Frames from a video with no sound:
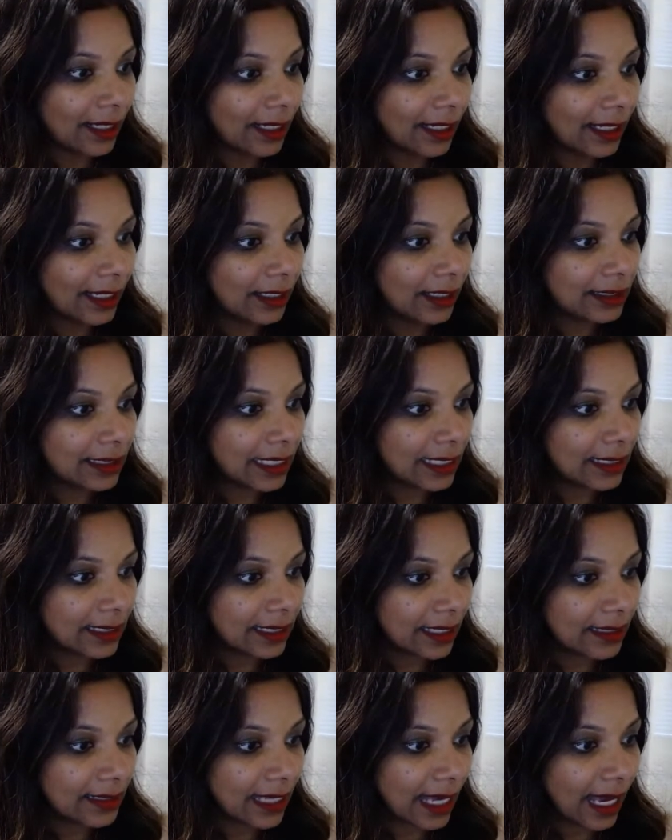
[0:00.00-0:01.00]
Gilda
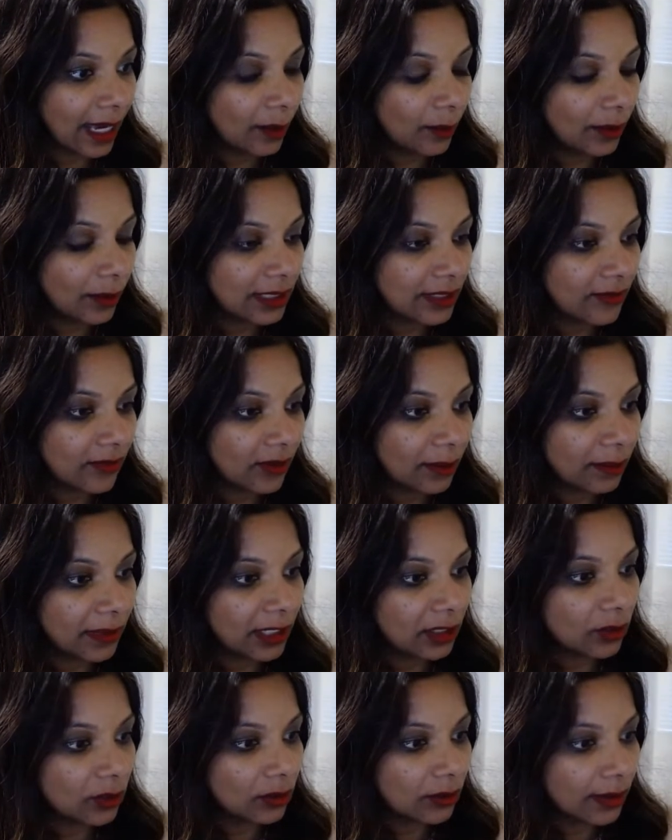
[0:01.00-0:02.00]
says, I was from
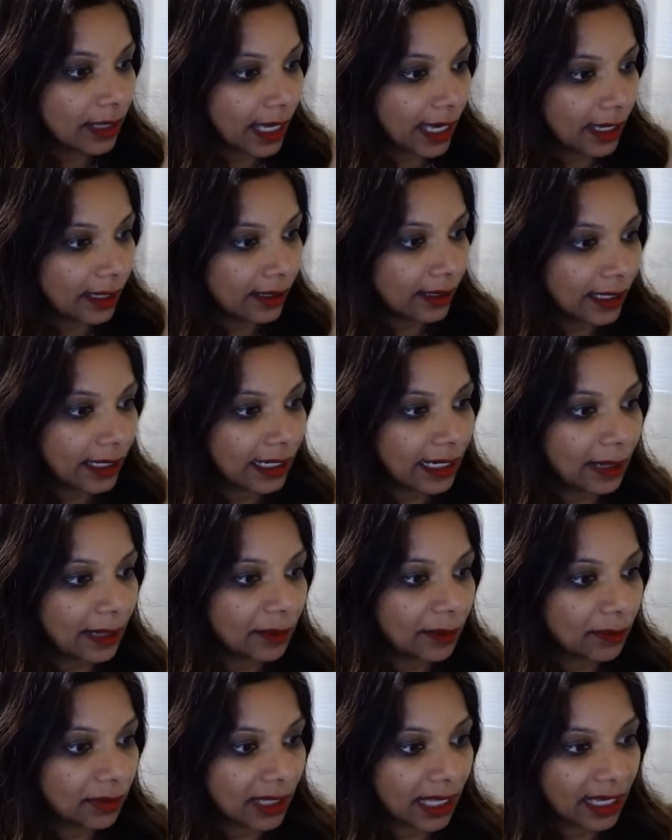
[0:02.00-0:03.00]
the UK and I'm
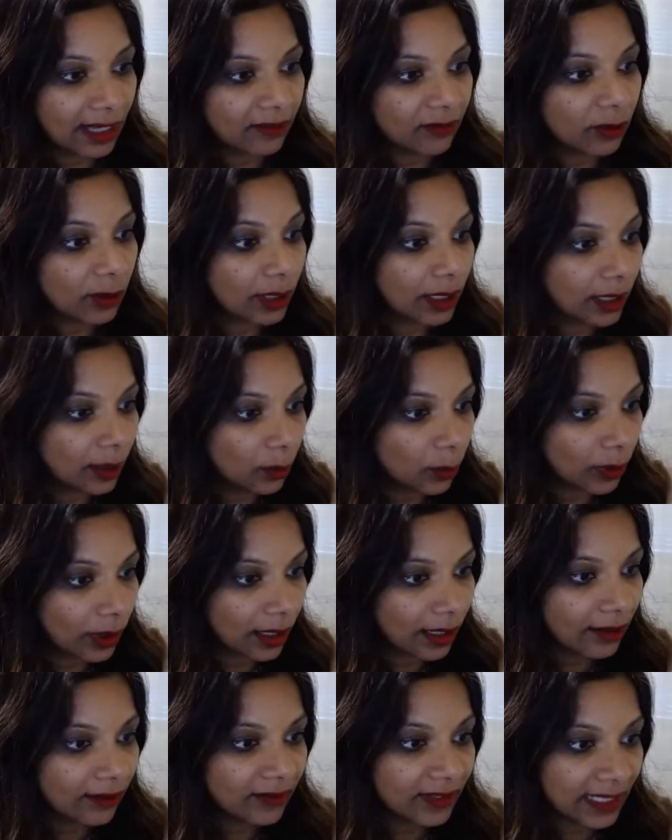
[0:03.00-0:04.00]
applying for a
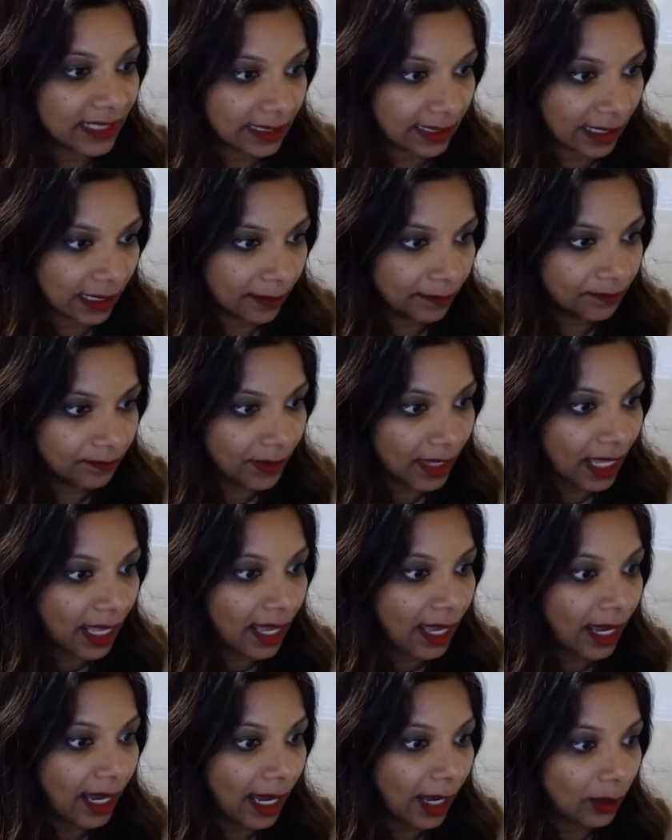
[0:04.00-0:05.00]
work visa.
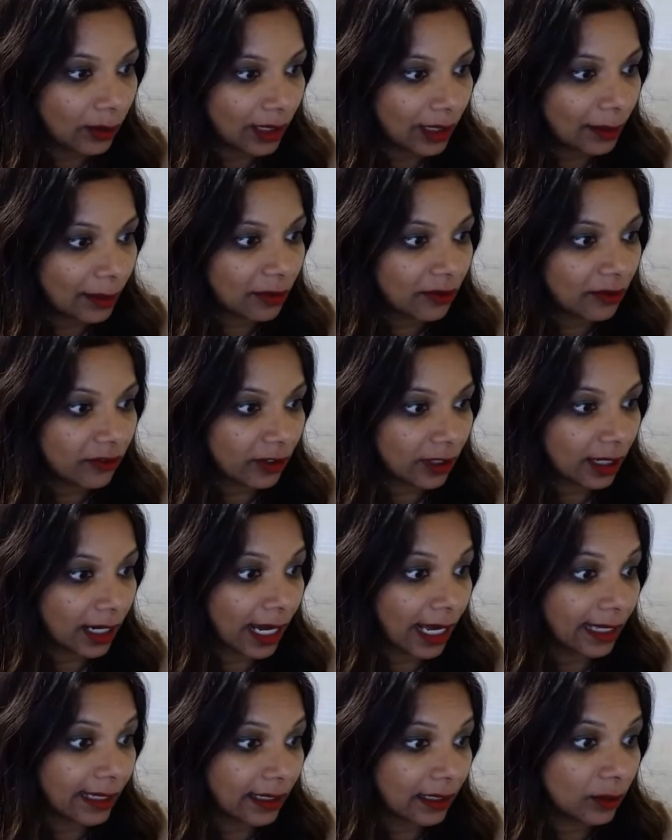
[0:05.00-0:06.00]
How long before
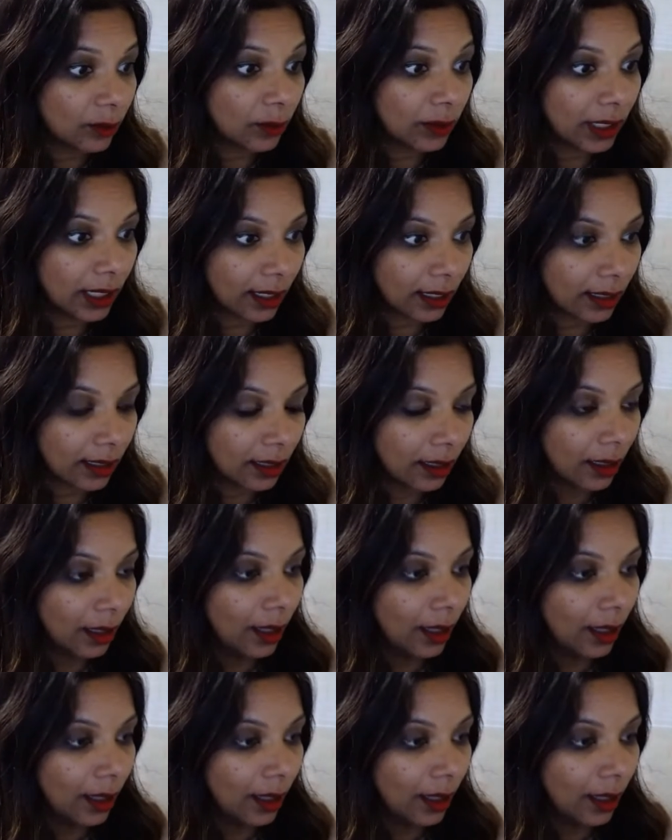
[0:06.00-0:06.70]
I can work?